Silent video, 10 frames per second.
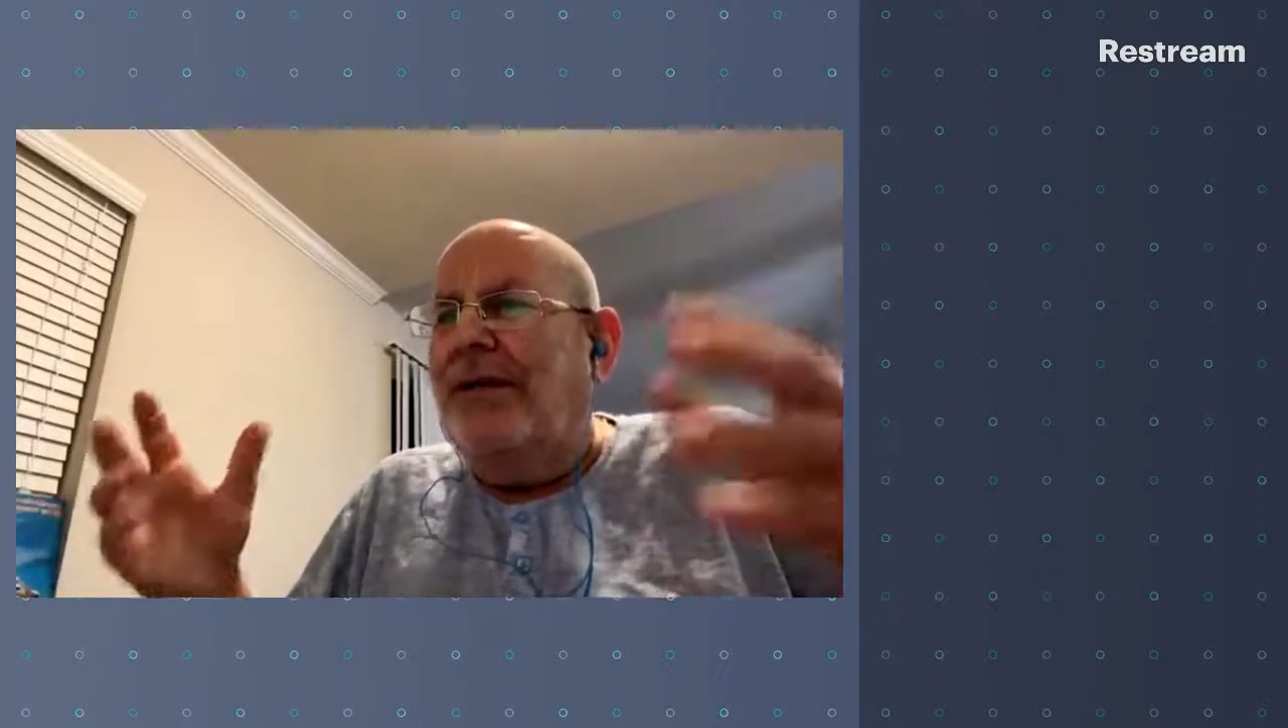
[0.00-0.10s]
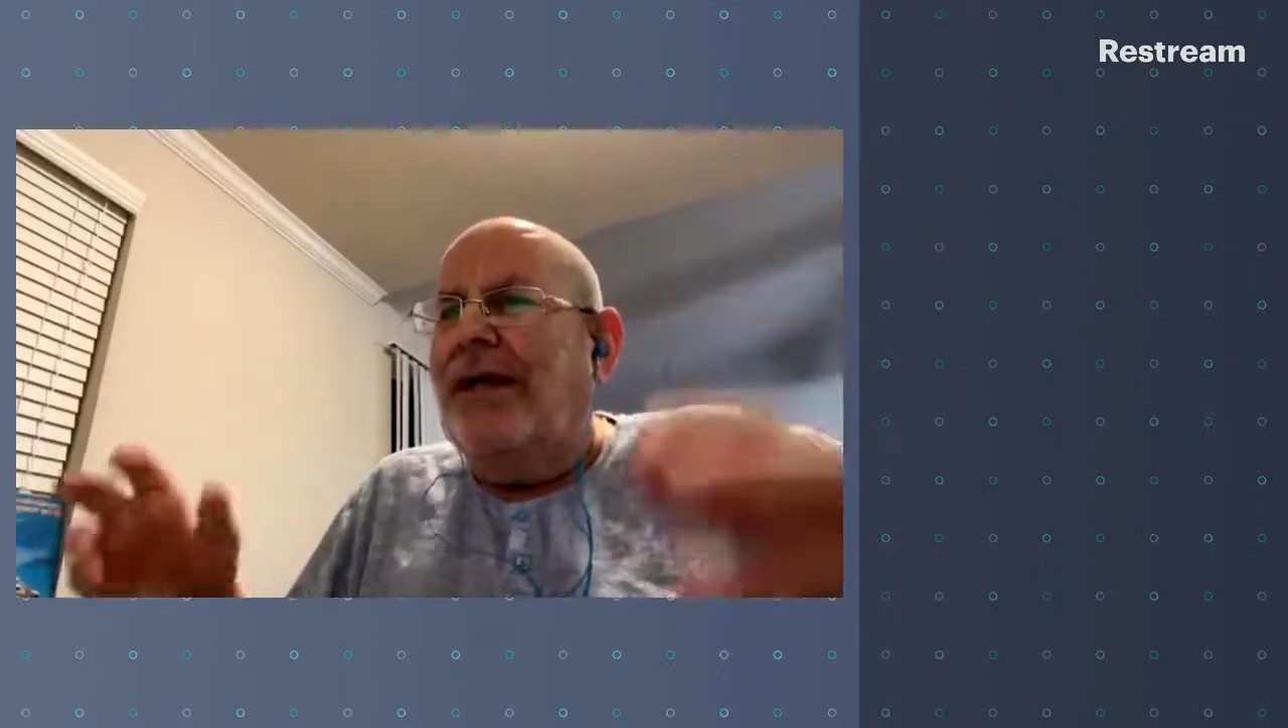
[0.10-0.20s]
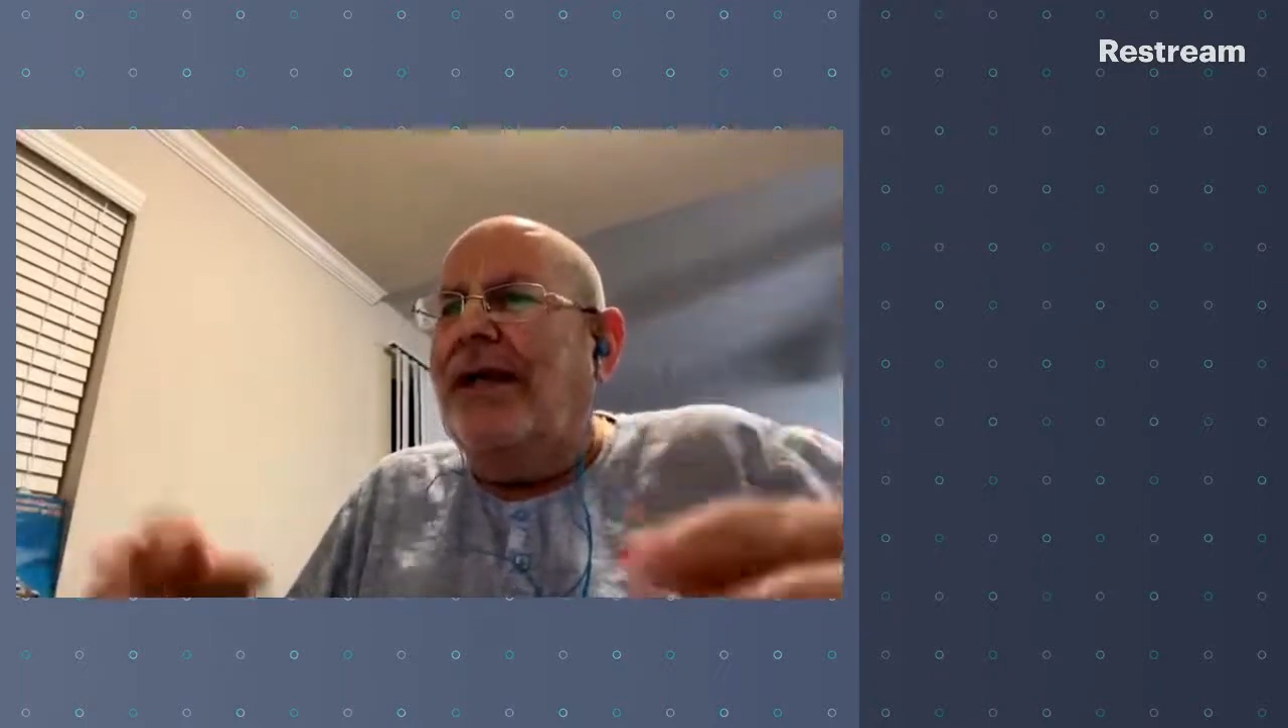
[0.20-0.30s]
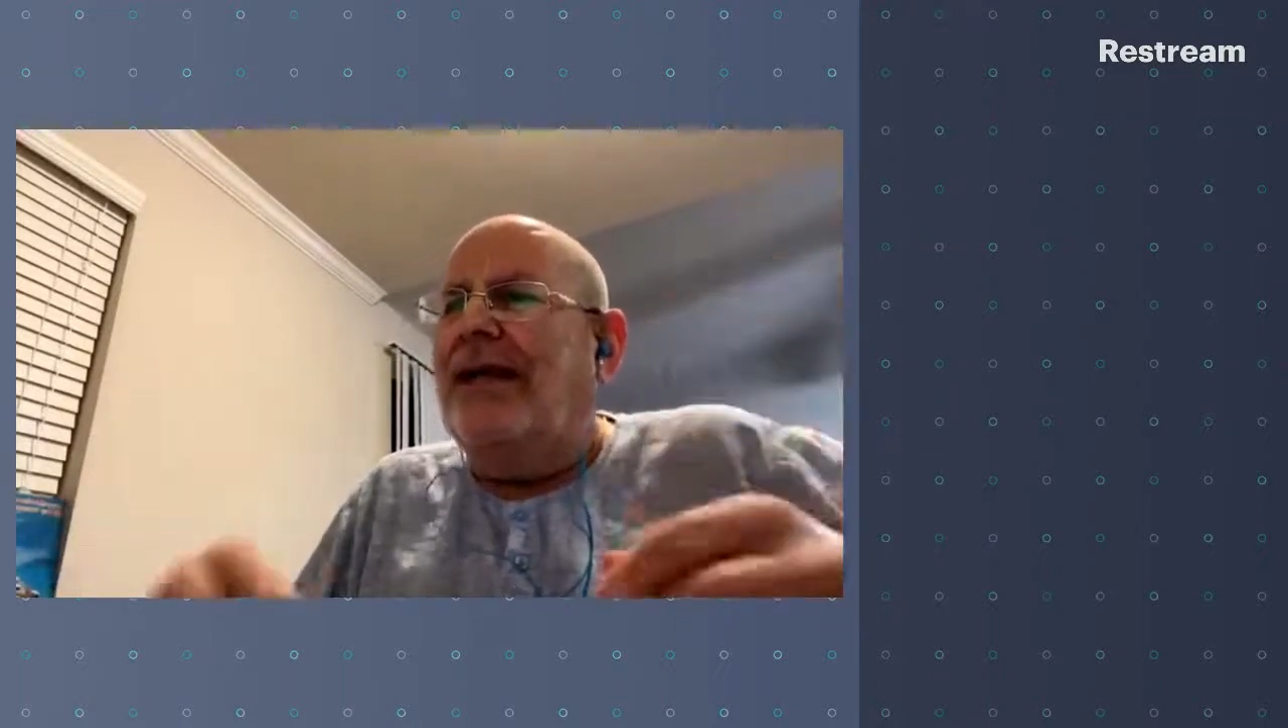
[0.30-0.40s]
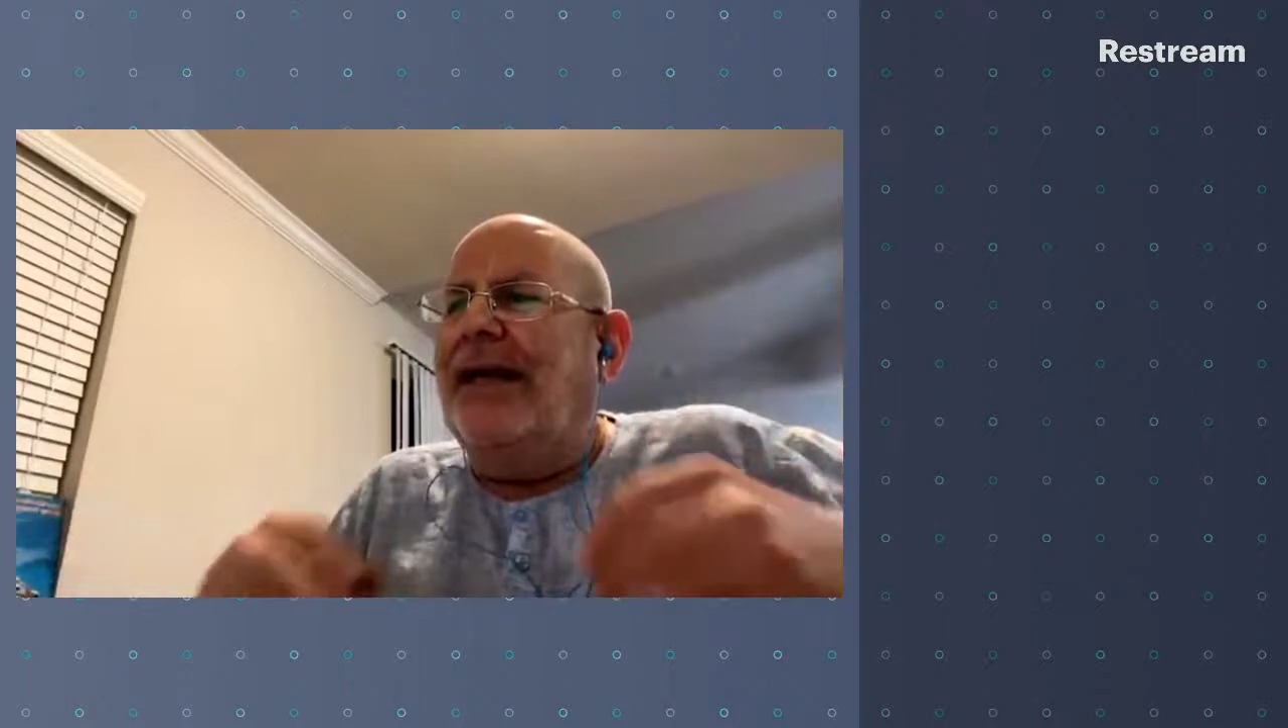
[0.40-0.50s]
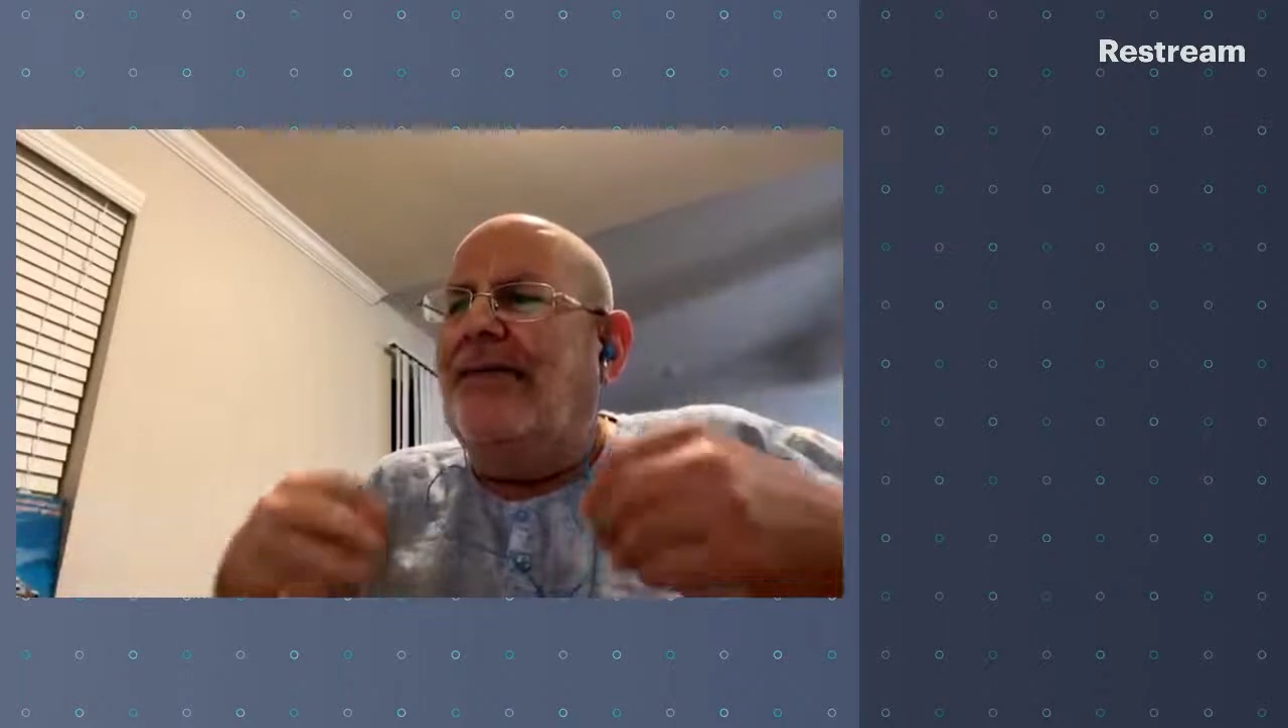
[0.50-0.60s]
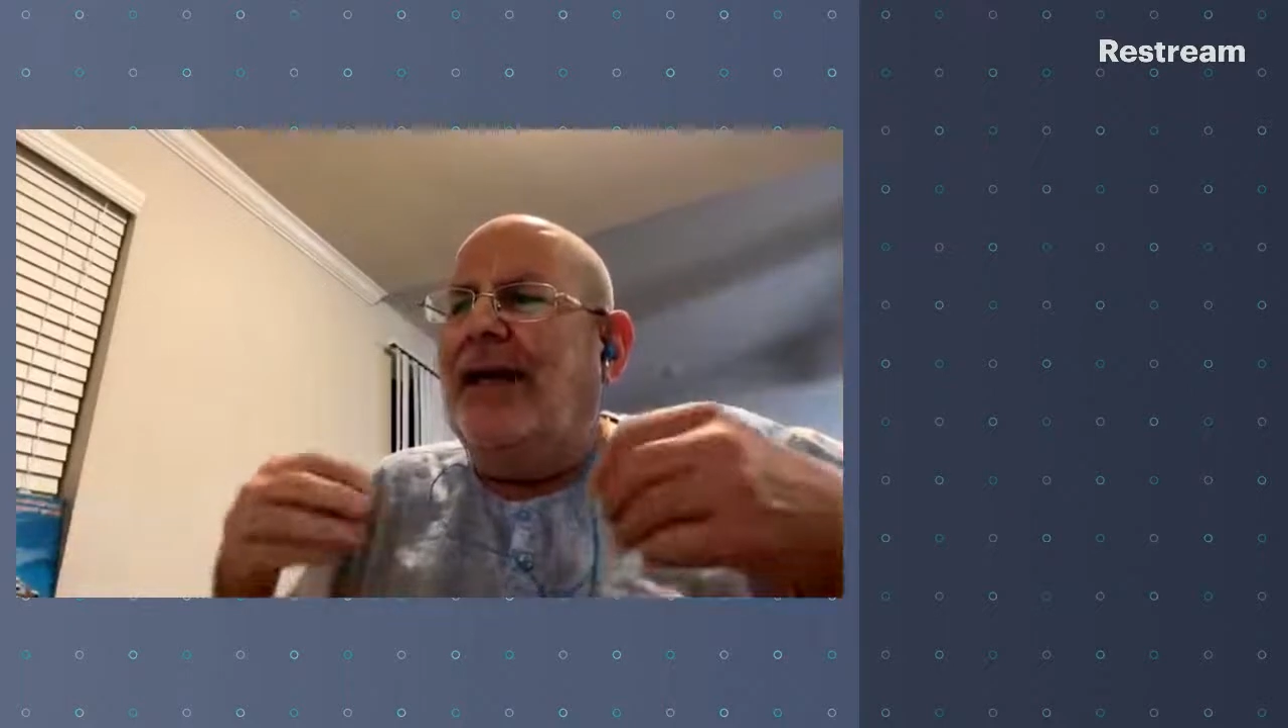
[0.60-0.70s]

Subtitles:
And then